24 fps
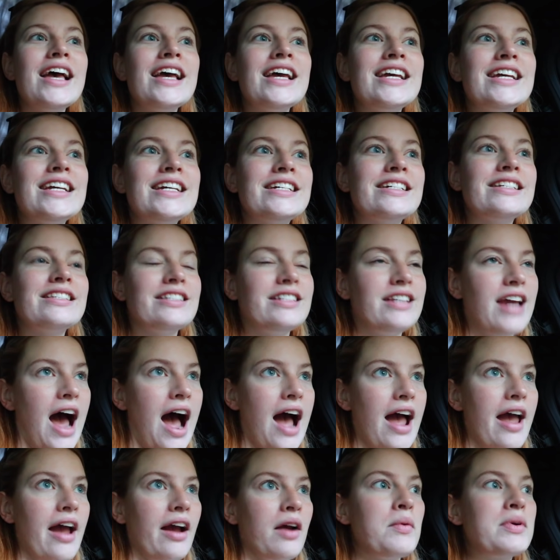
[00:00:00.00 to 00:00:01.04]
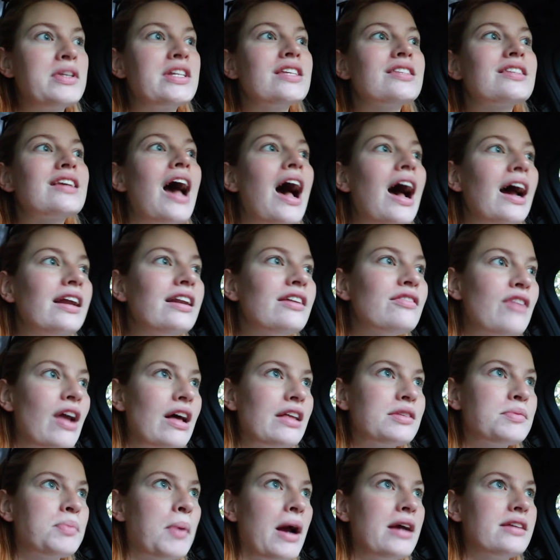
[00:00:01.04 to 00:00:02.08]
is dying, which is kind of
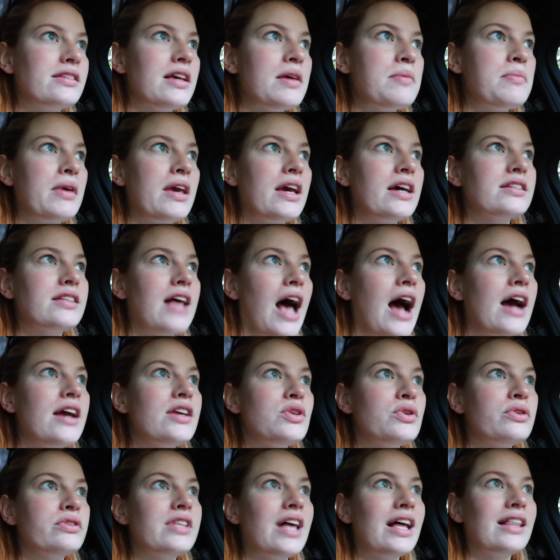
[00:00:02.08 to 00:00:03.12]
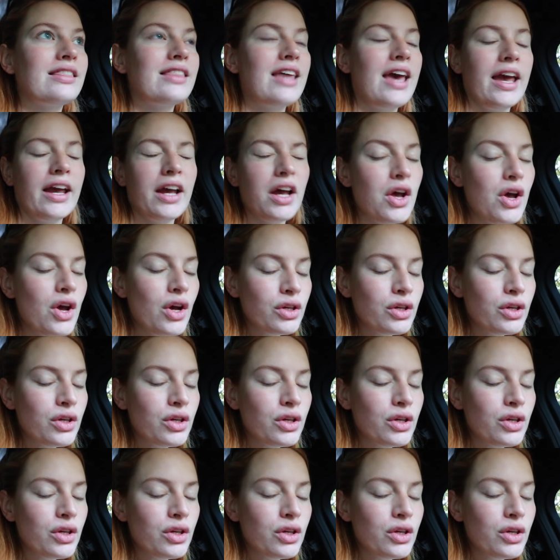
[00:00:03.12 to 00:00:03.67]
not surprising because I use that thing